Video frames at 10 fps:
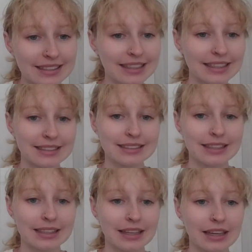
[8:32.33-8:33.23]
Thanks.
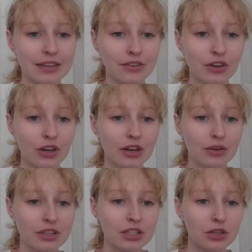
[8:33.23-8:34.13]
Have a
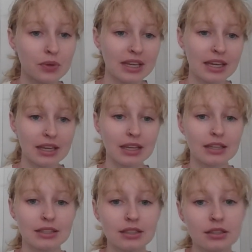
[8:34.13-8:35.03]
great rest of the
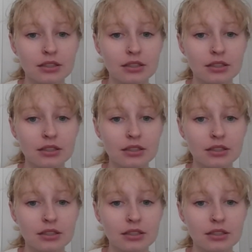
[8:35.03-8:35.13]
weekend.